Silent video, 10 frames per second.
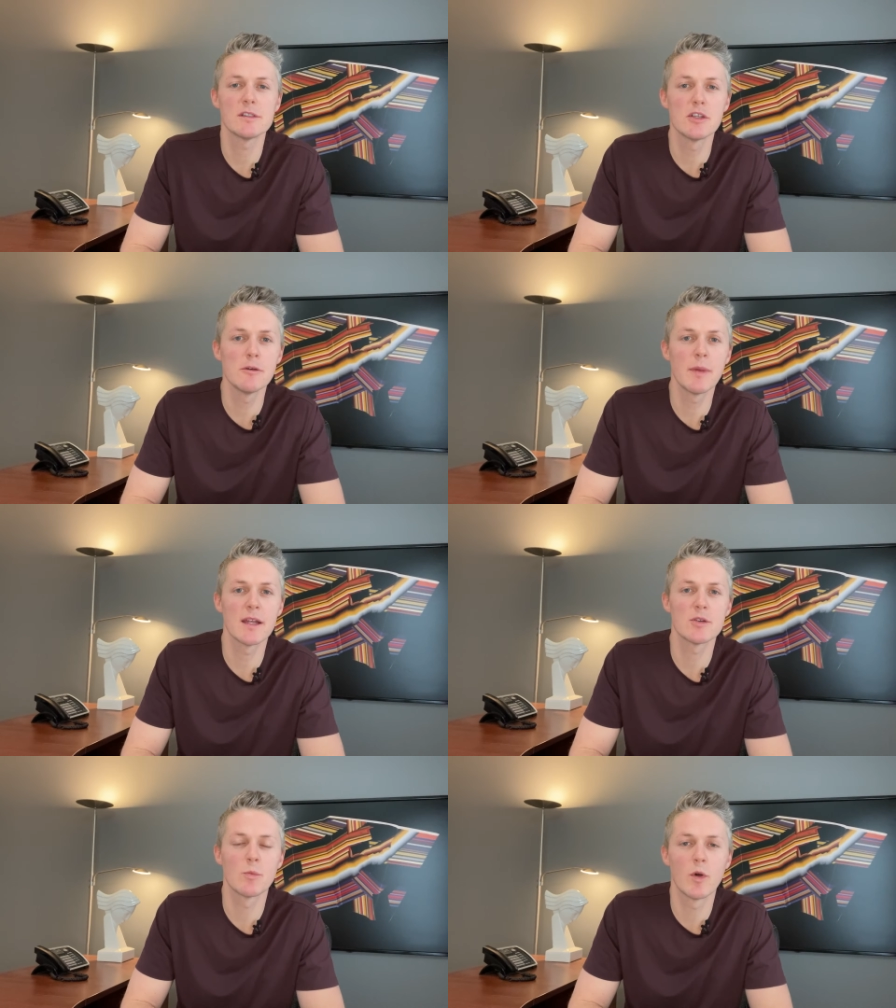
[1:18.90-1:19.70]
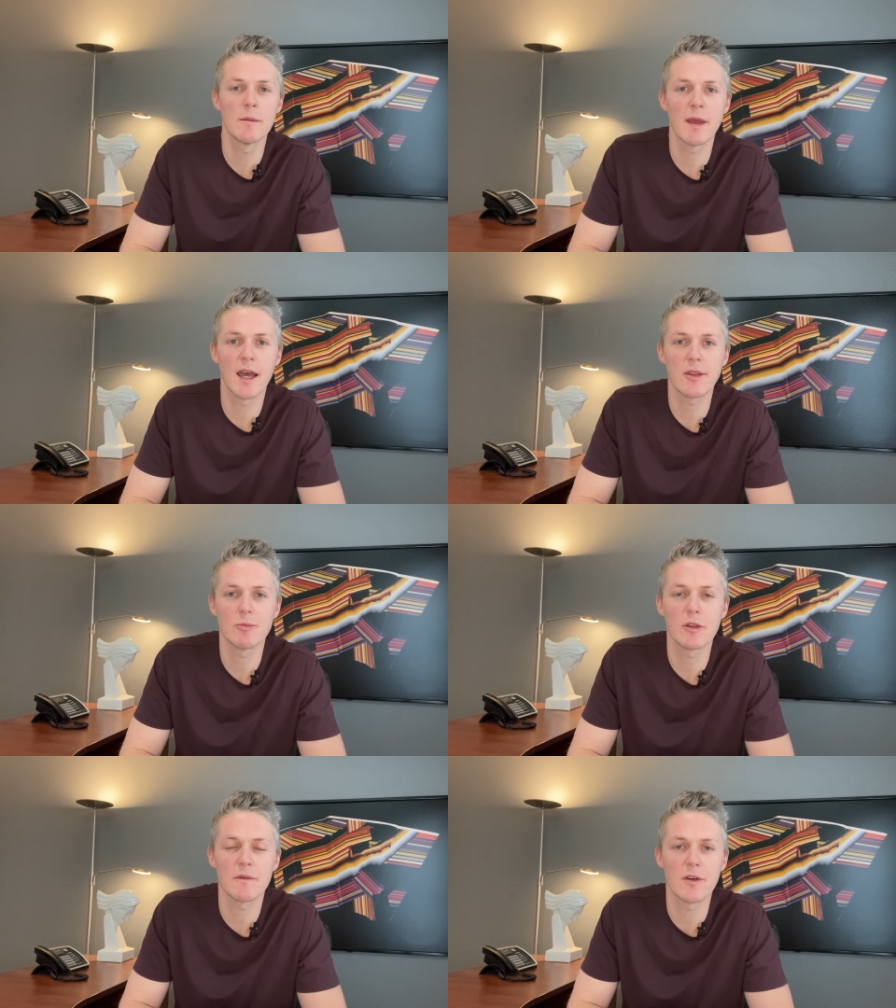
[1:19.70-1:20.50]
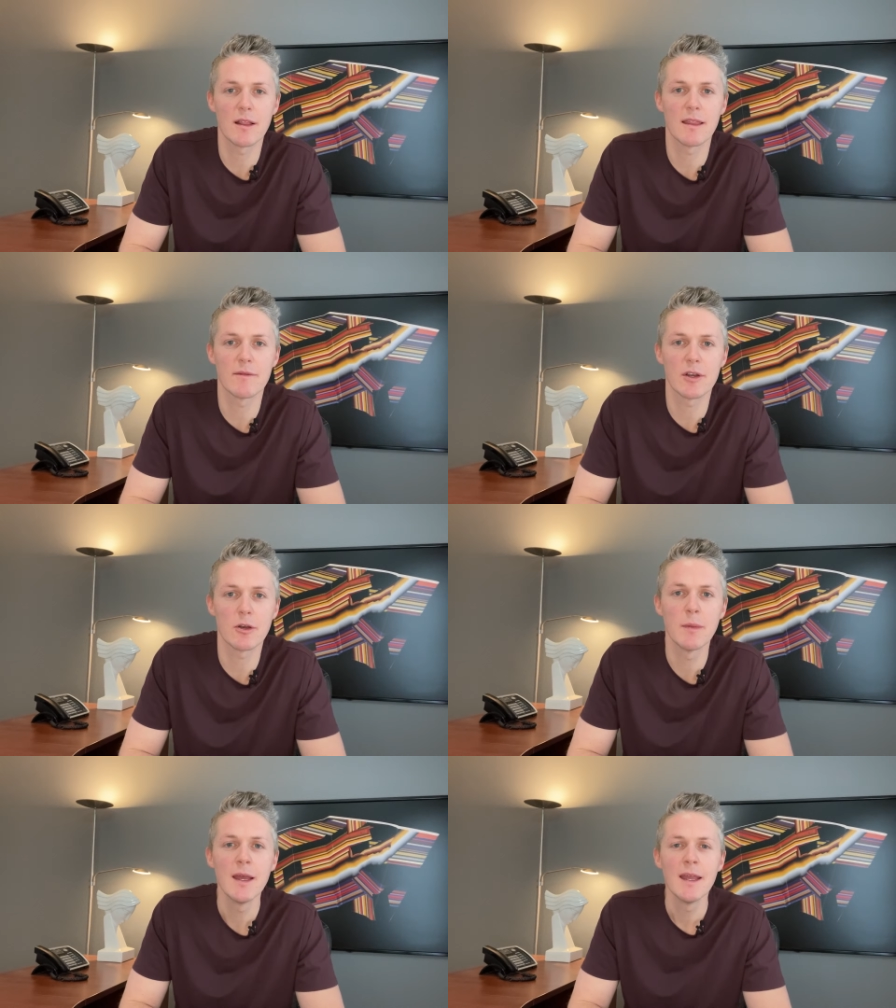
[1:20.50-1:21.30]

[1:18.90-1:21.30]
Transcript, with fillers: two bedroom, one bathroom with a front living room.